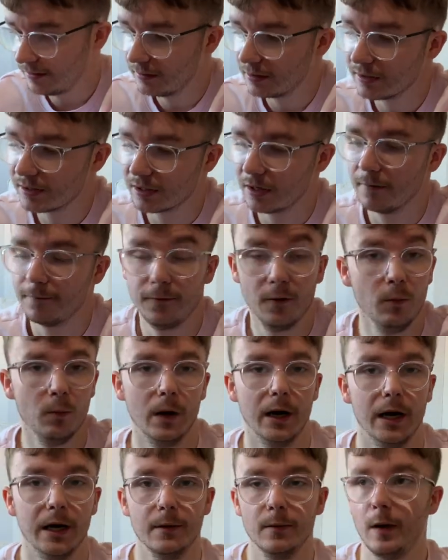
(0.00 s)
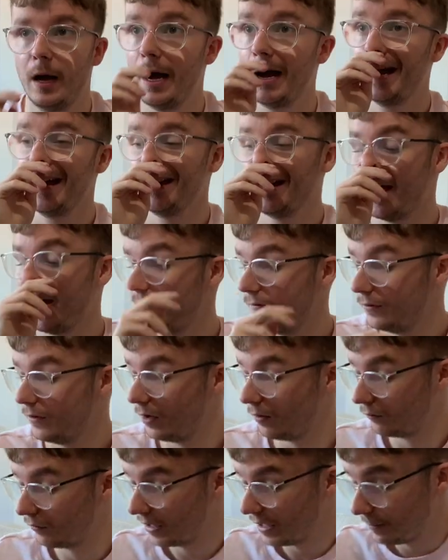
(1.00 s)
there's footwear. I have
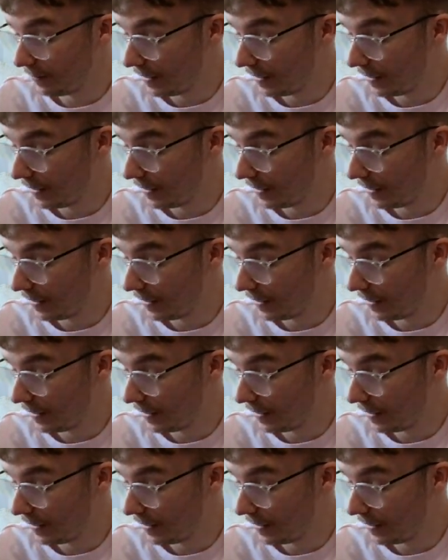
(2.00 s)
not really